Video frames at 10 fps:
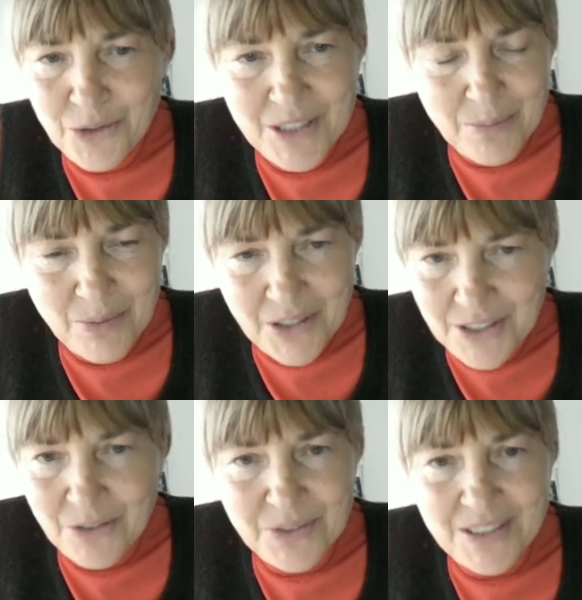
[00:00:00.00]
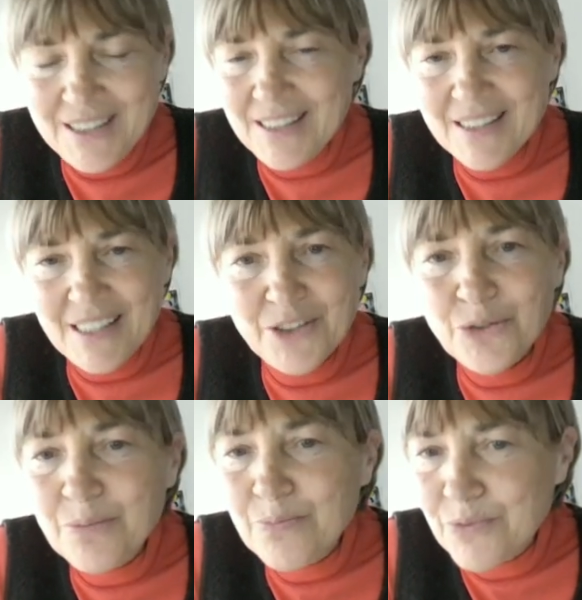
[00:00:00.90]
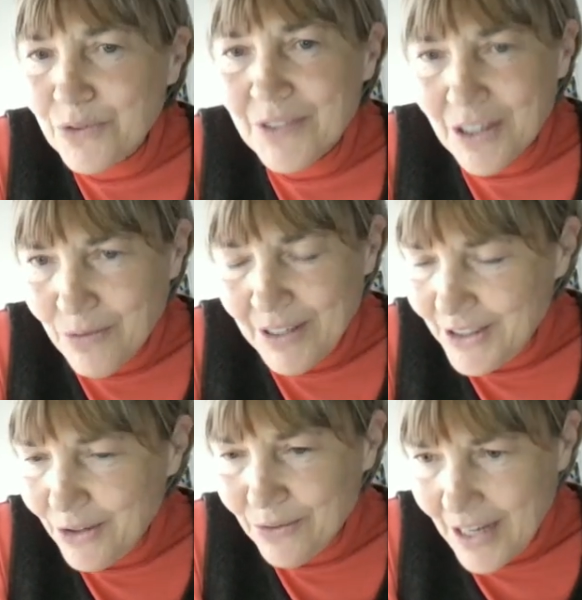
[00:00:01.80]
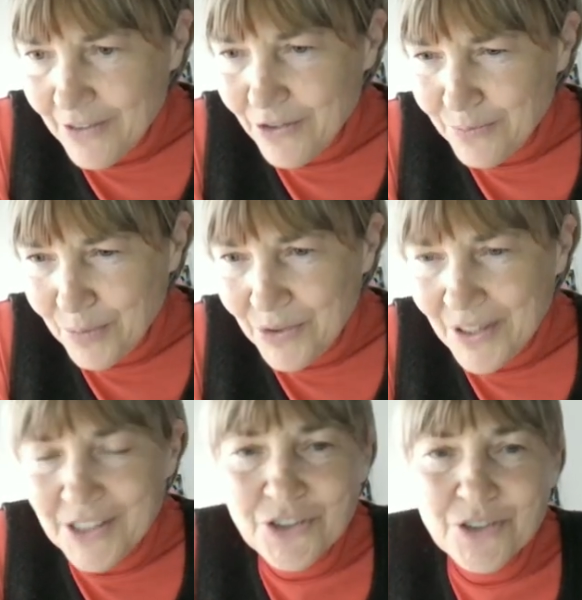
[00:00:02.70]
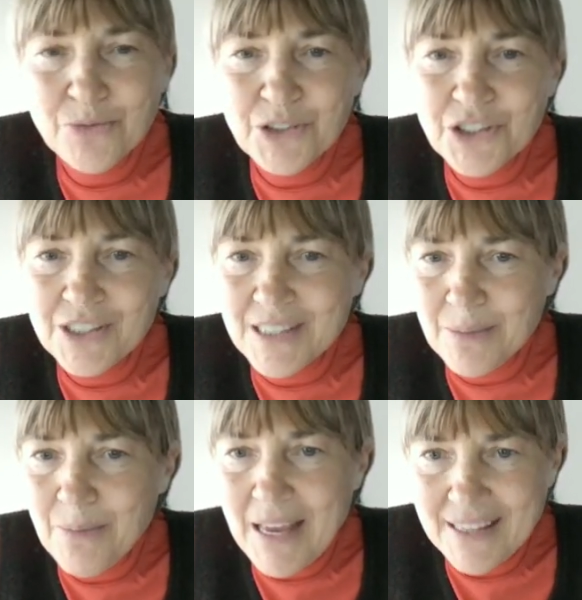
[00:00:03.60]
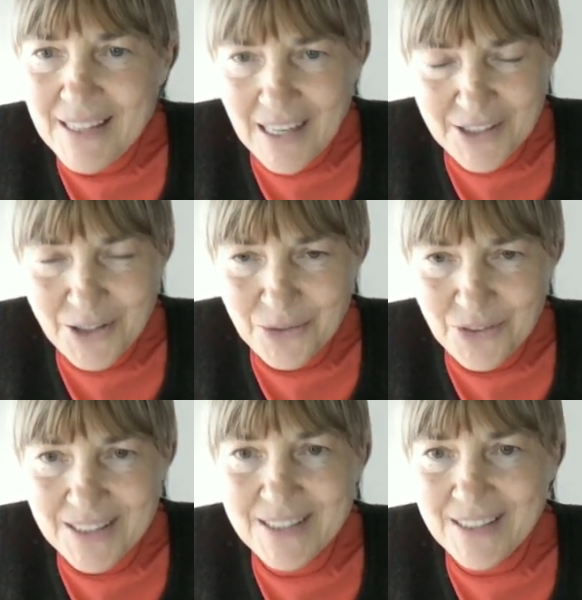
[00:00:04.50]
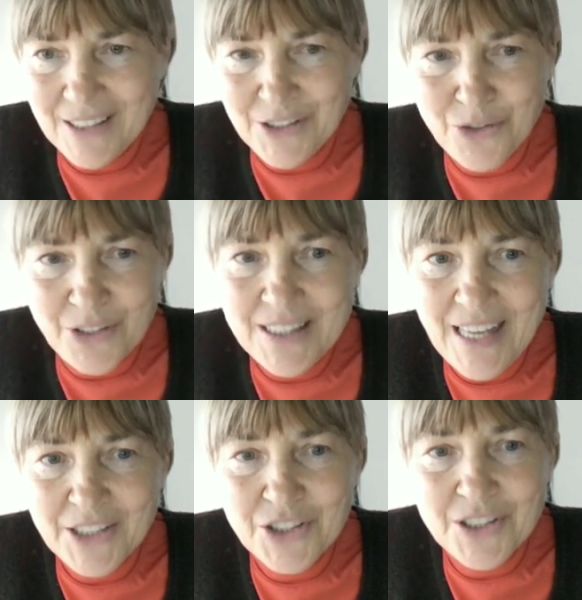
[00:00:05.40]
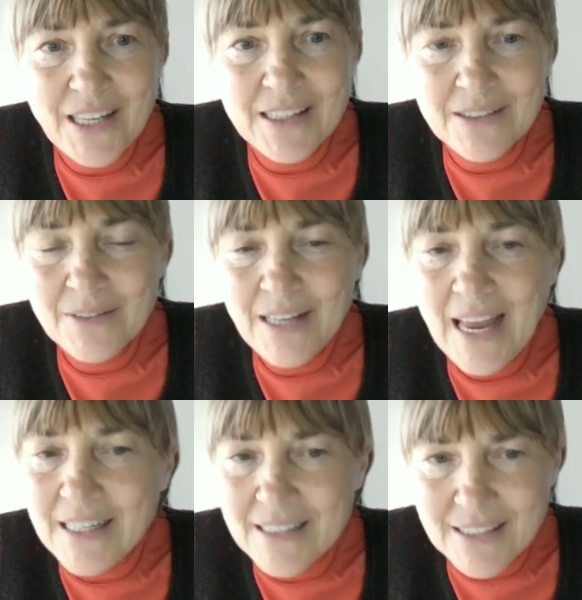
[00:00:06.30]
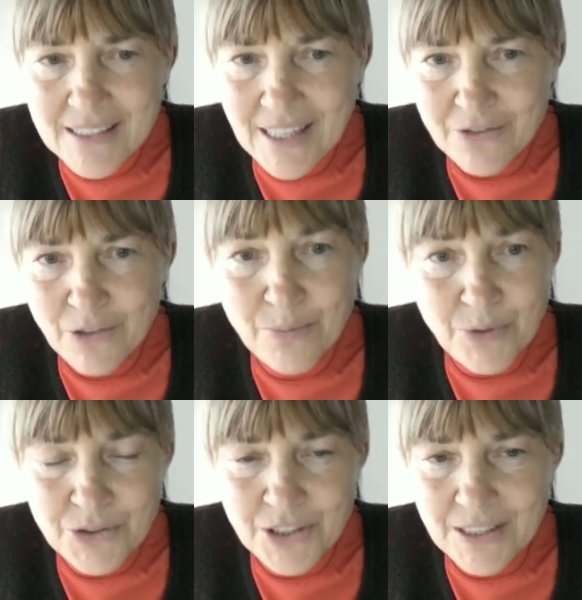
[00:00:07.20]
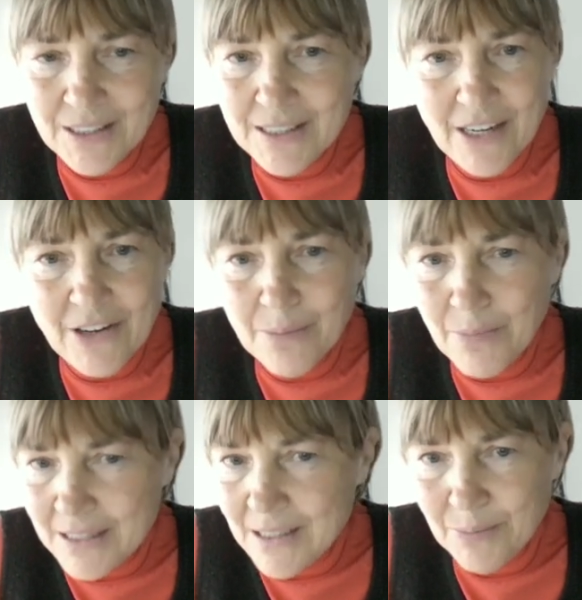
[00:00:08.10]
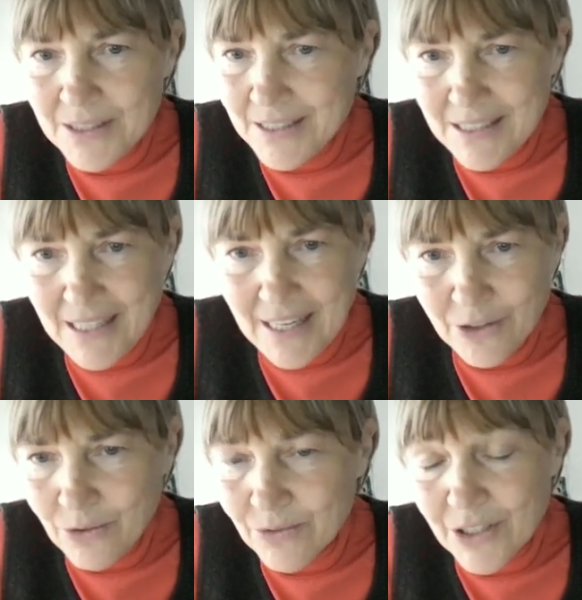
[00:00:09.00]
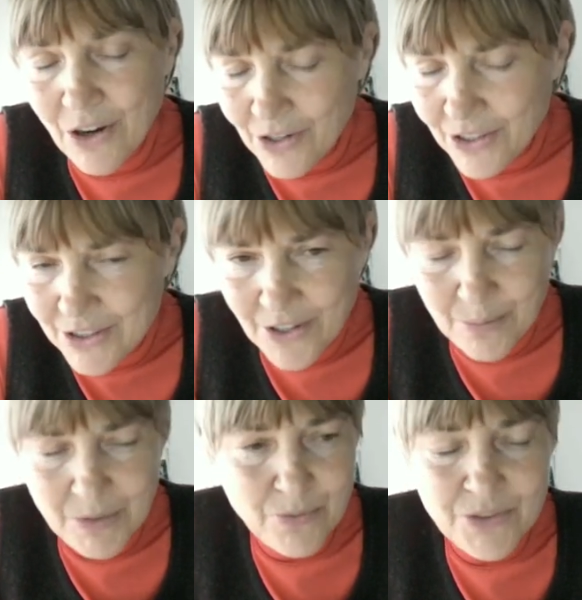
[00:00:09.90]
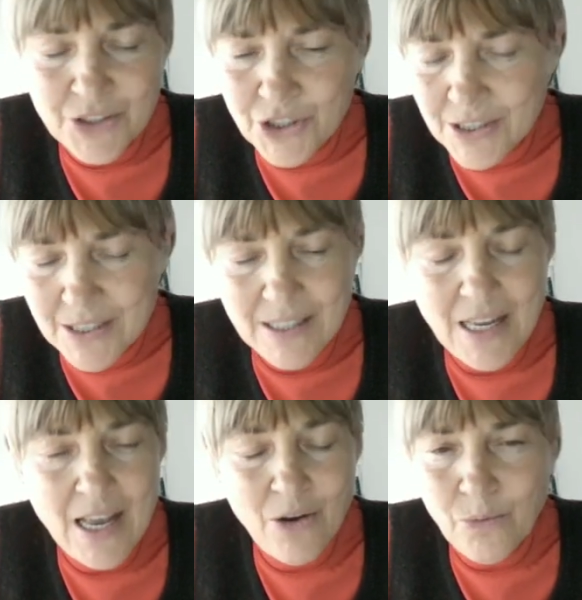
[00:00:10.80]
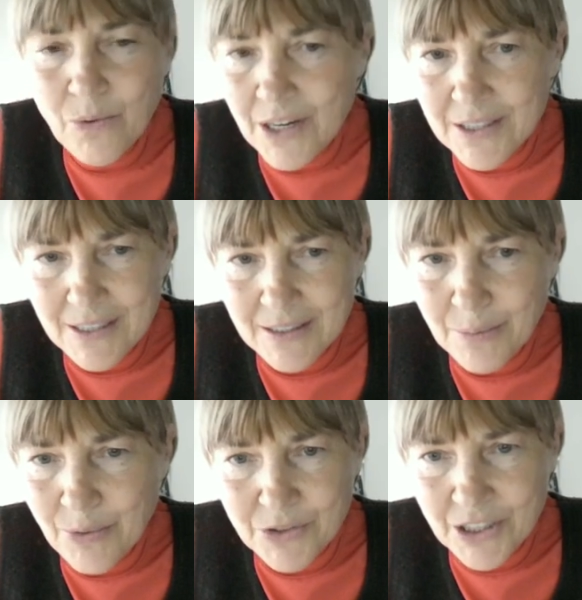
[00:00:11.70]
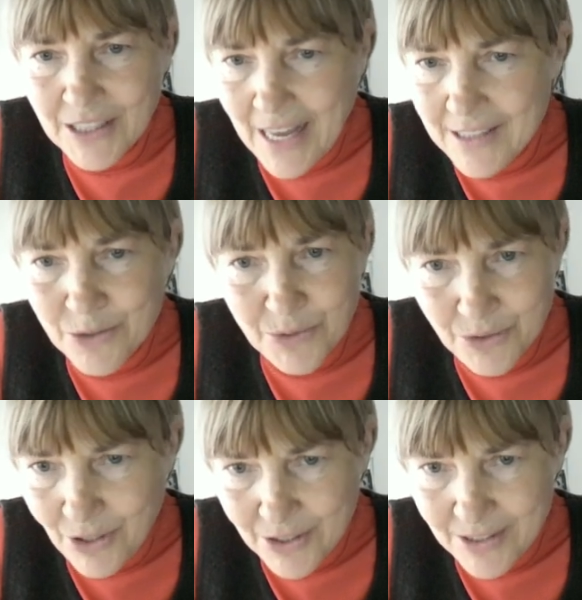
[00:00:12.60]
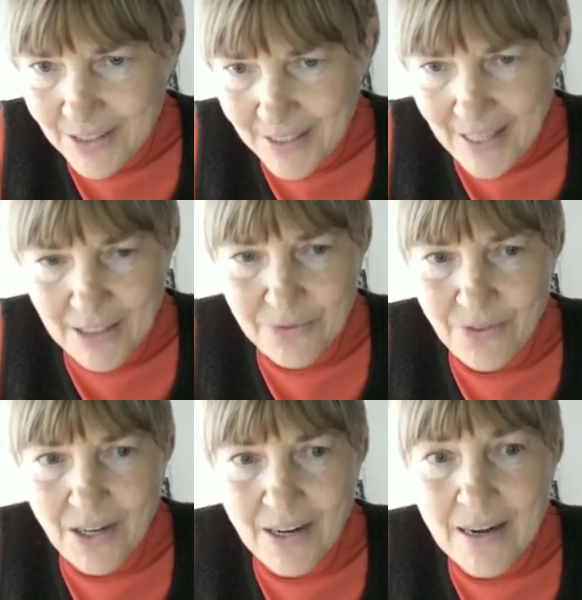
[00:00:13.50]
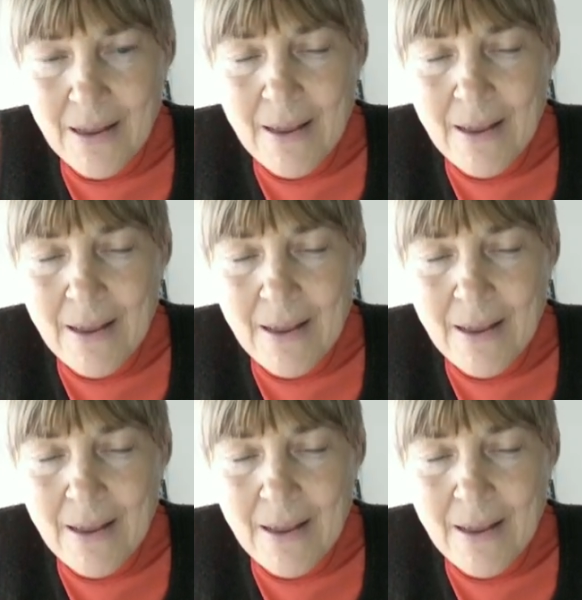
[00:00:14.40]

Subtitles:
reduce the burden of disease and to improve the quality of life of populations, which is the main task of this joint action, then any successful project in this area must be sustained over a long term. If we just work till the project ends, we do not get far.